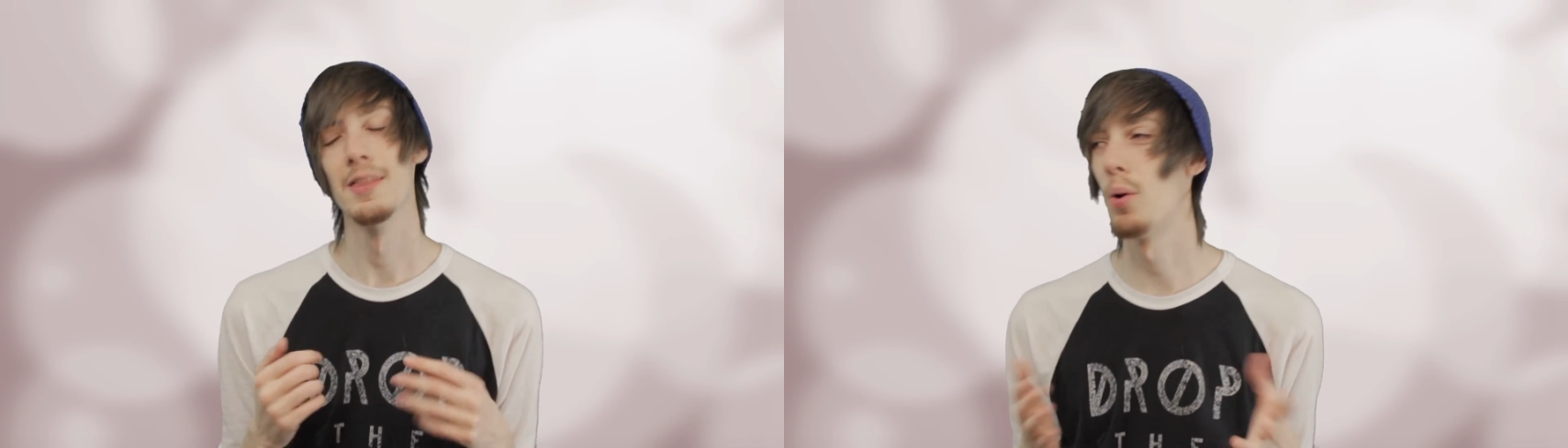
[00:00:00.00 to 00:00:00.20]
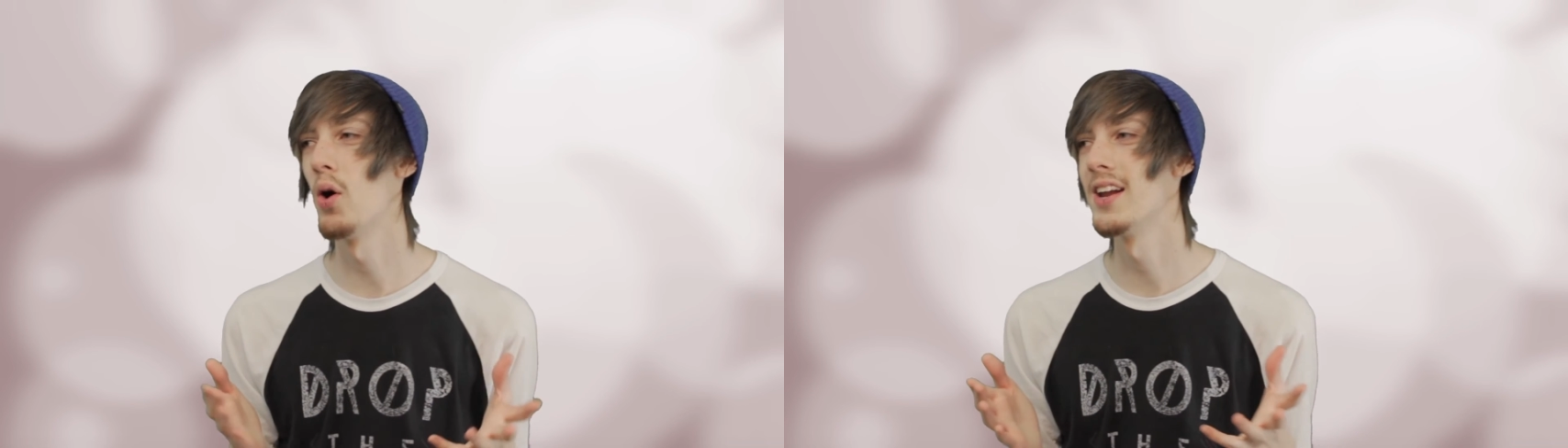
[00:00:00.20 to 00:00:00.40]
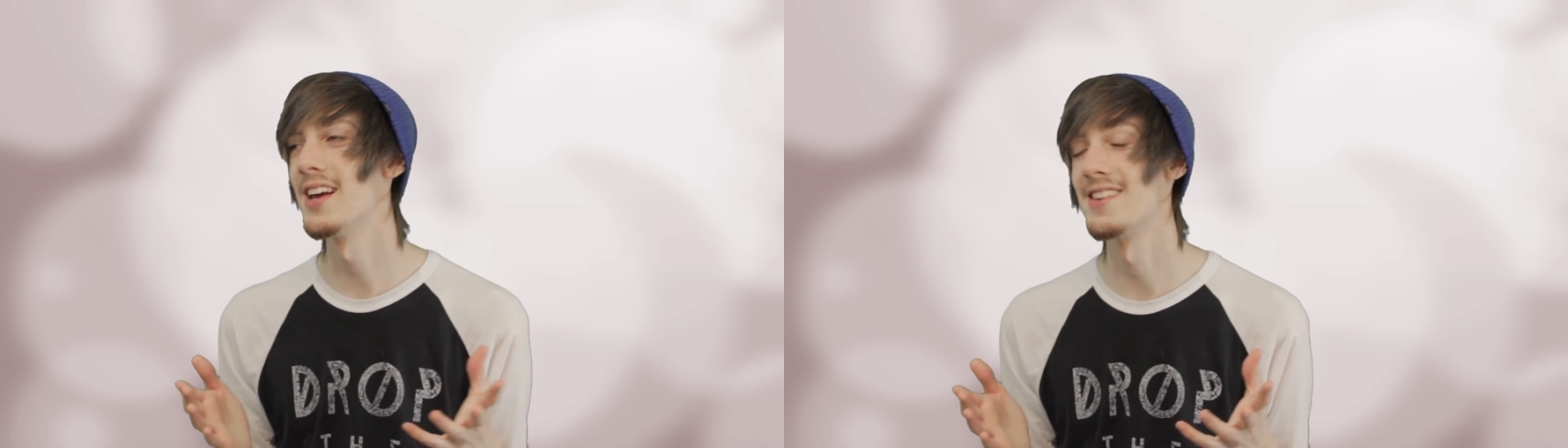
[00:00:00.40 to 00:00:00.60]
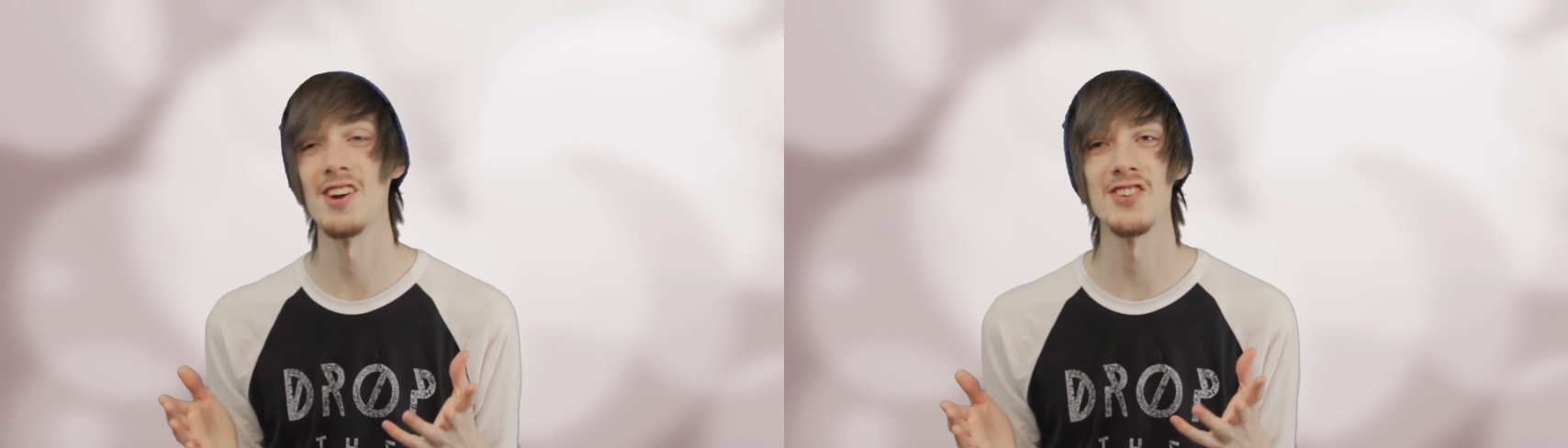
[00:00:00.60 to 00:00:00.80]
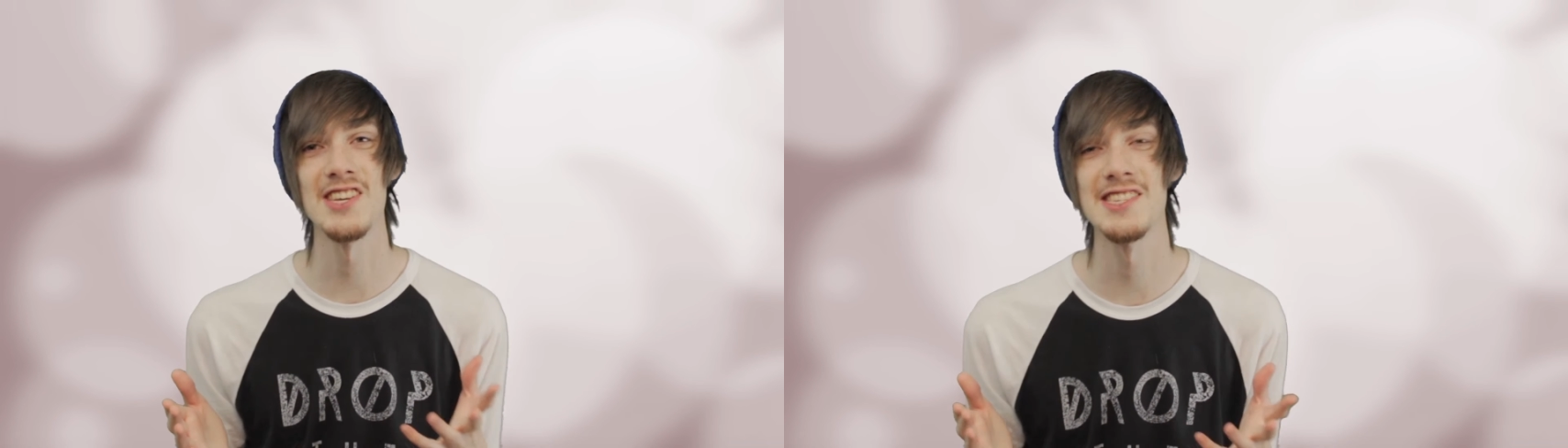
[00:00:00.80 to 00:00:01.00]
The point is,
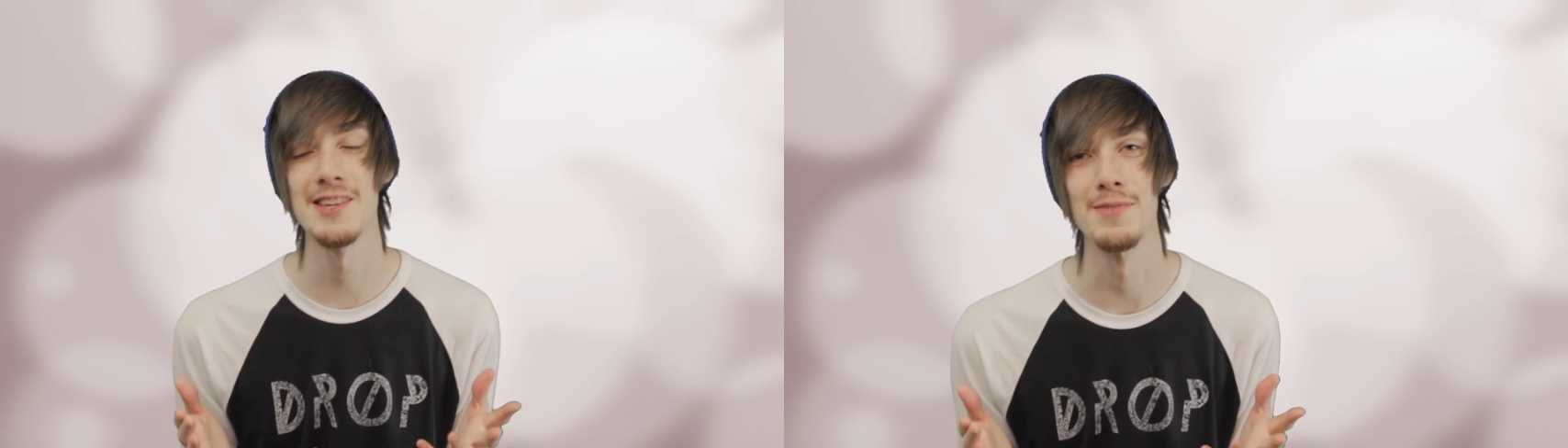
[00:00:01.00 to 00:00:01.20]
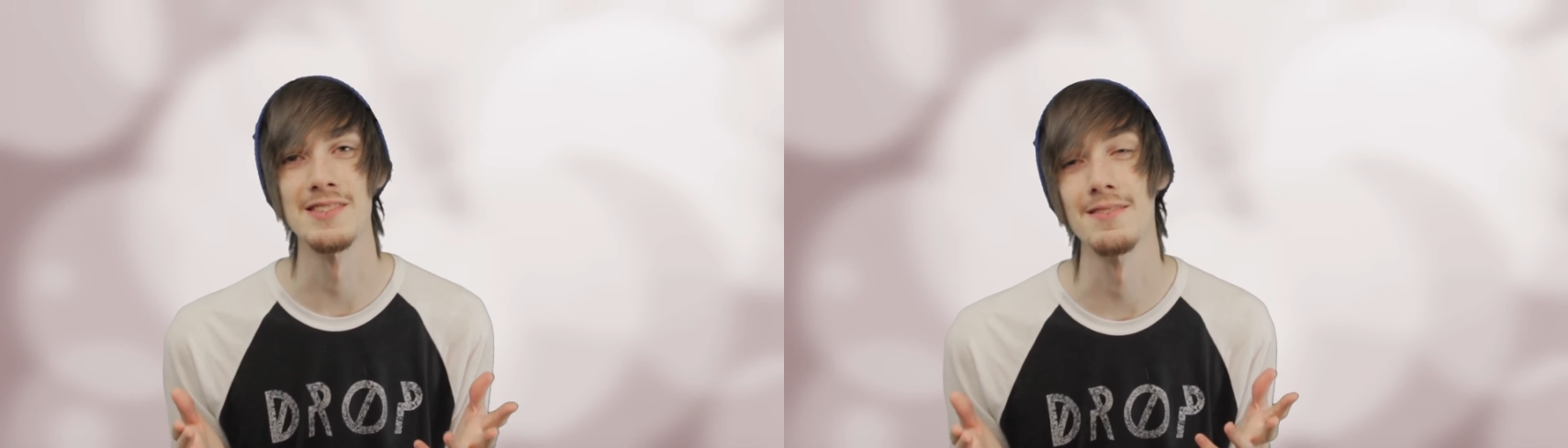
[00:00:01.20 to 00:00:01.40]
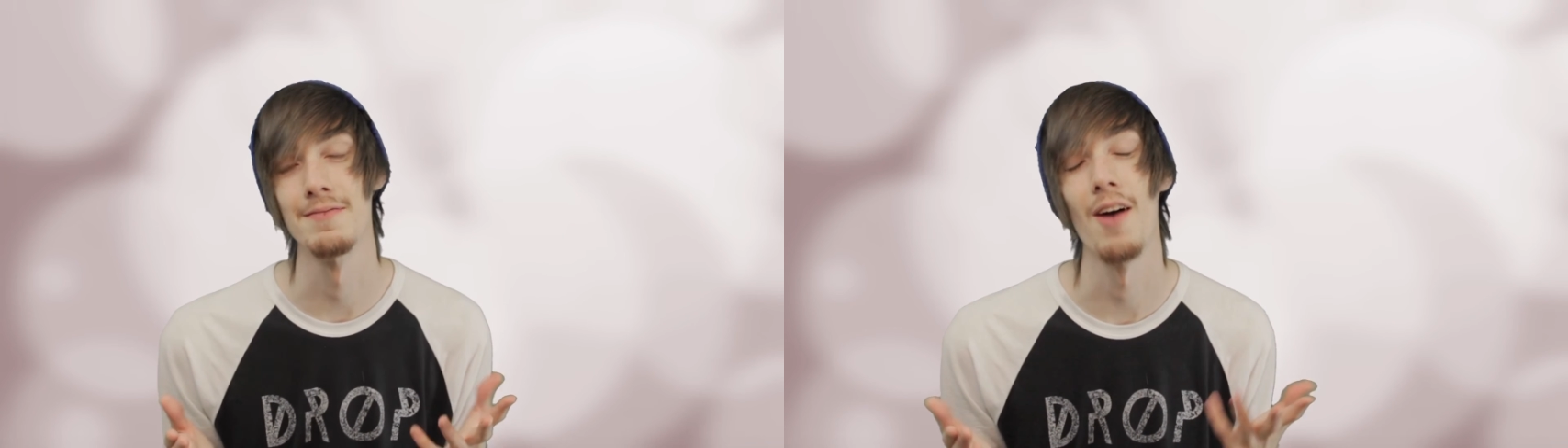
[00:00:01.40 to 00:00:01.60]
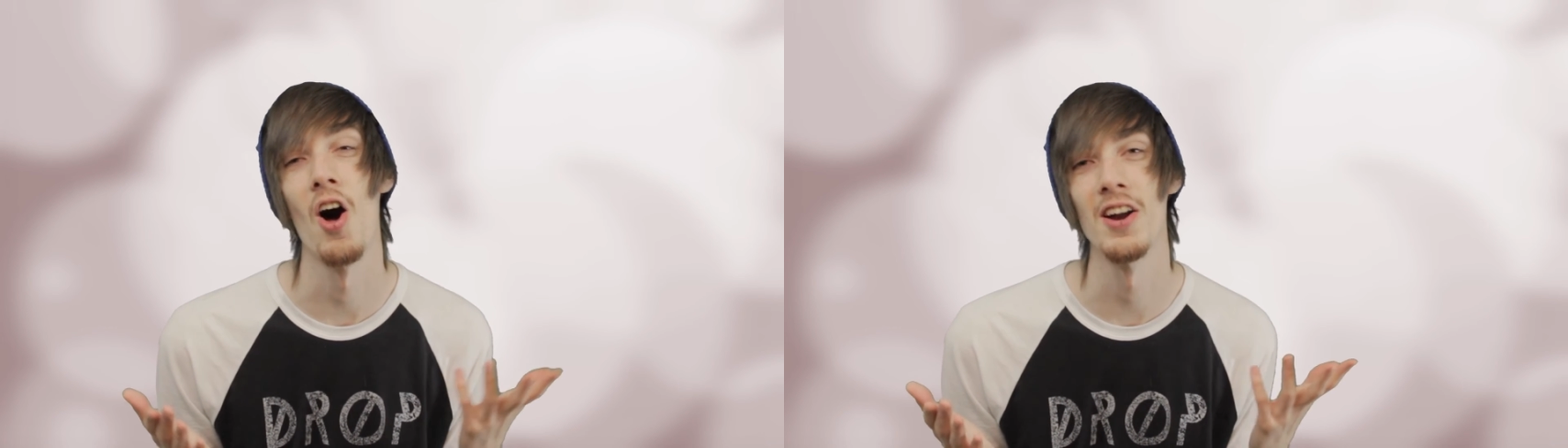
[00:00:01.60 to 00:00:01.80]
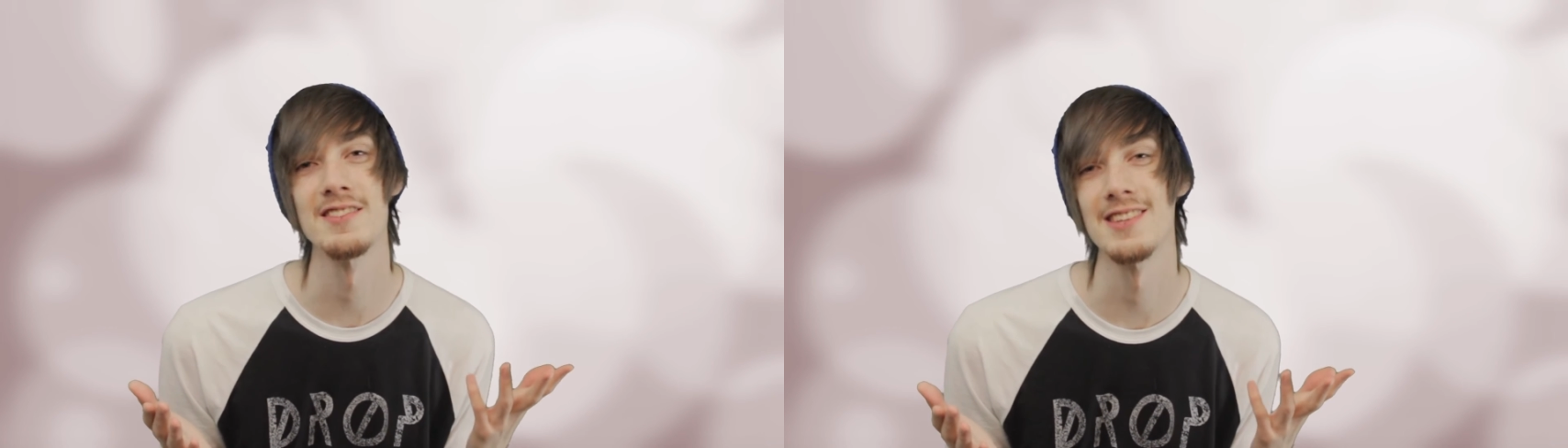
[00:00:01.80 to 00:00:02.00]
our system is
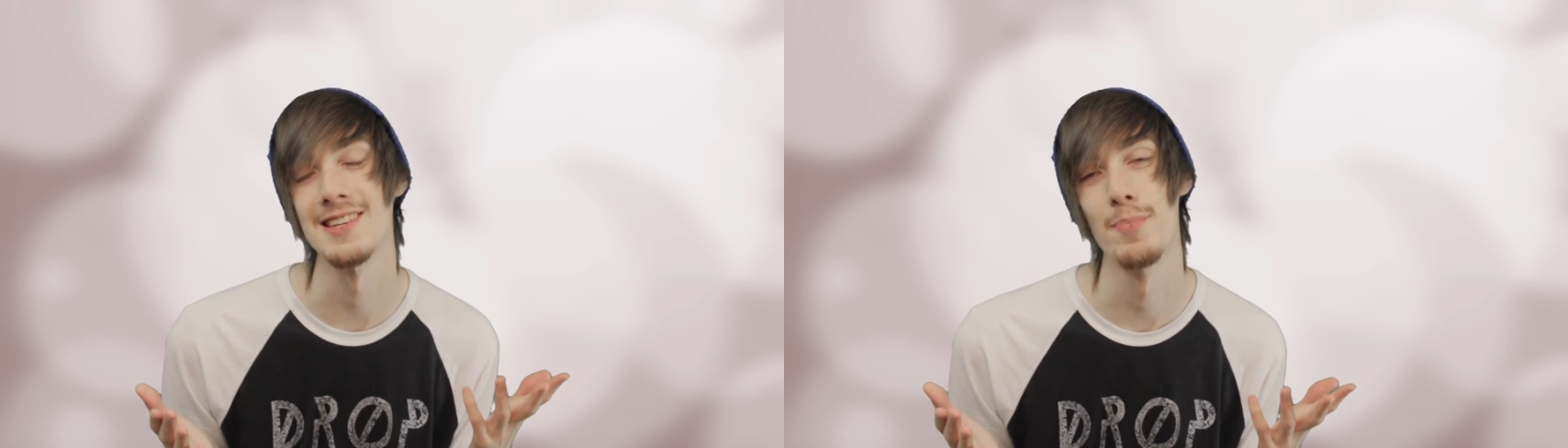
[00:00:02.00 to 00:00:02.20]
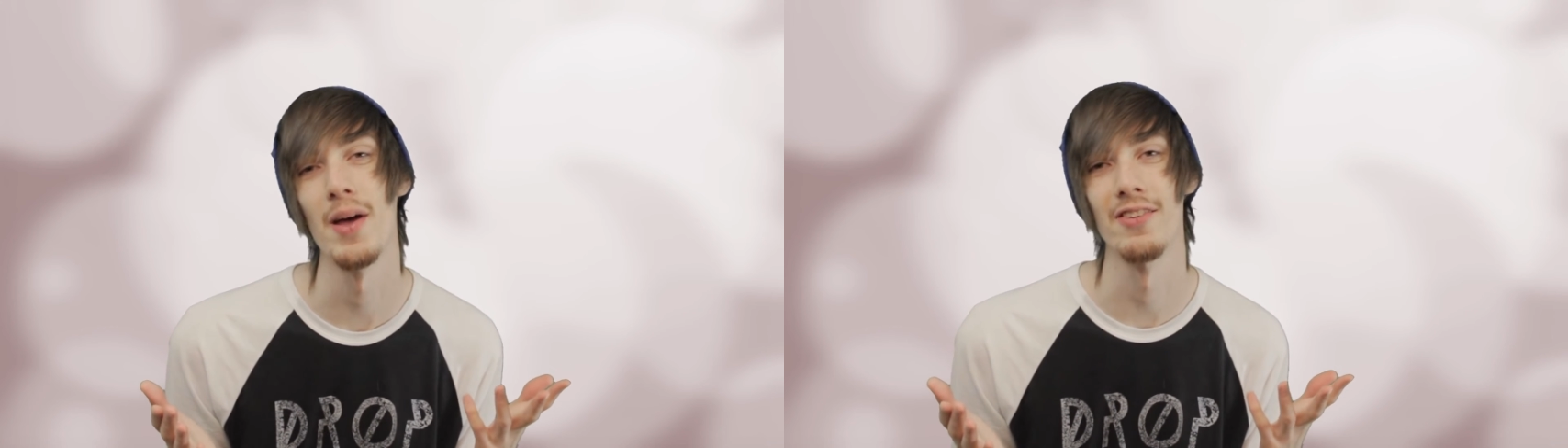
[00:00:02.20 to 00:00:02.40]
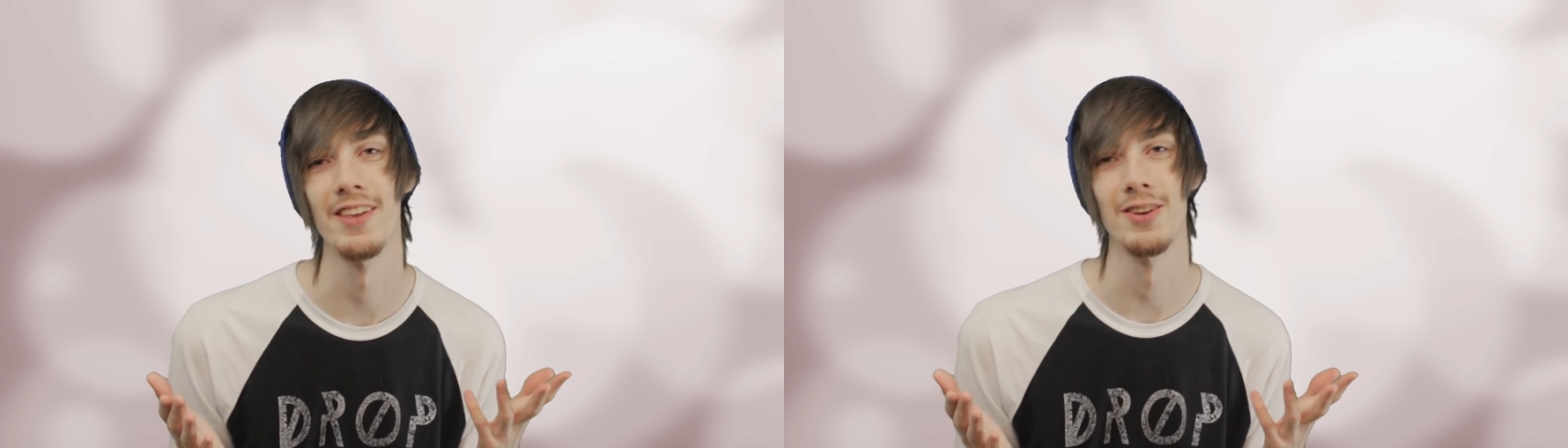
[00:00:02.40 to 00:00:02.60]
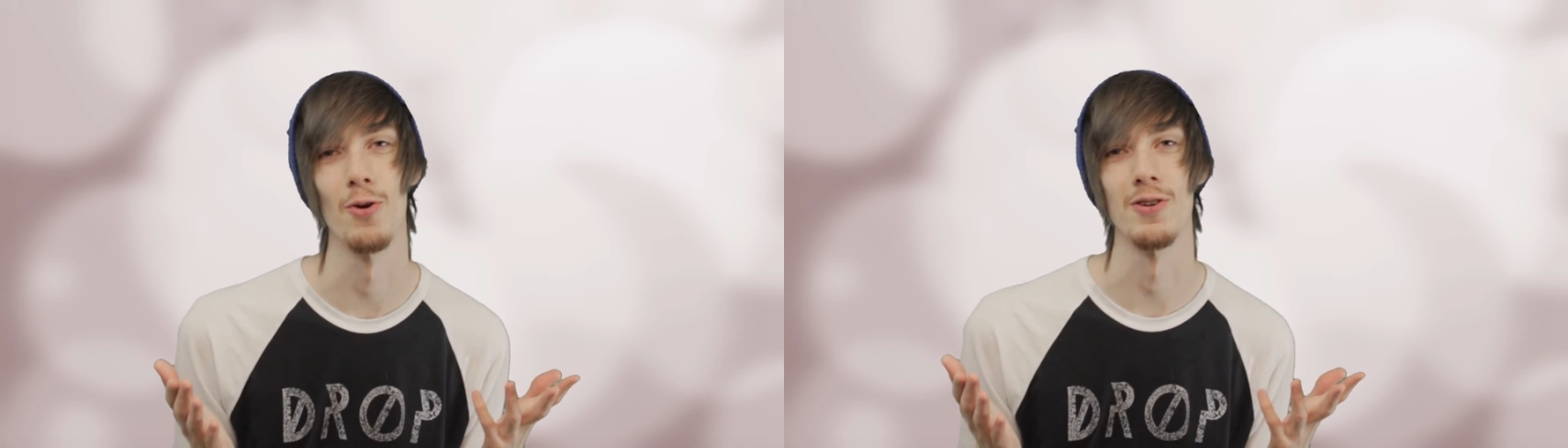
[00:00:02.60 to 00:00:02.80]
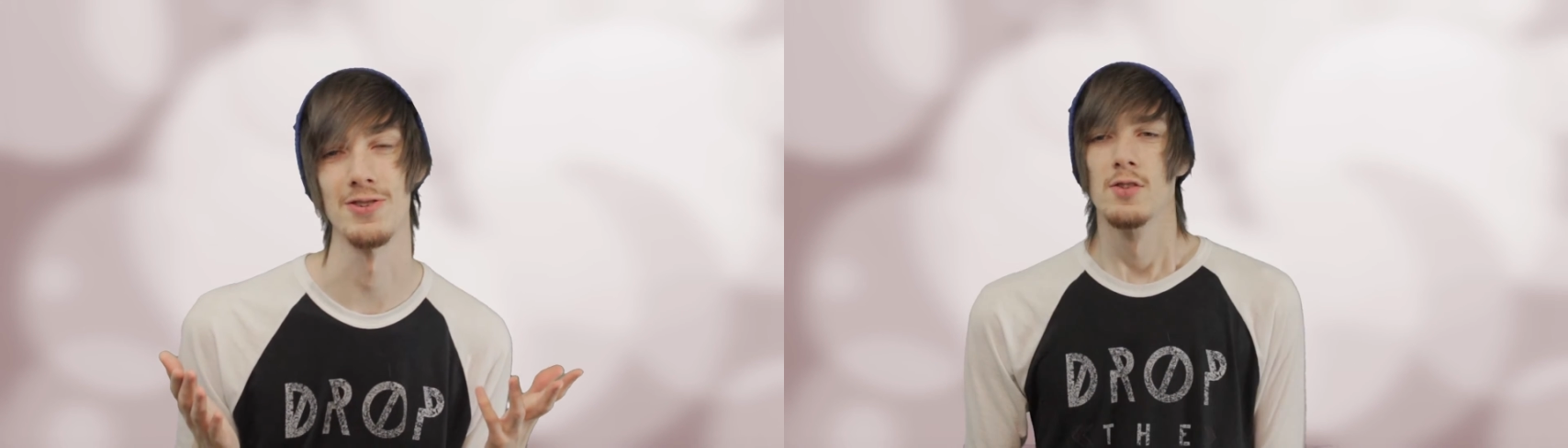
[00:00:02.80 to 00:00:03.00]
honestly, it's better than yours.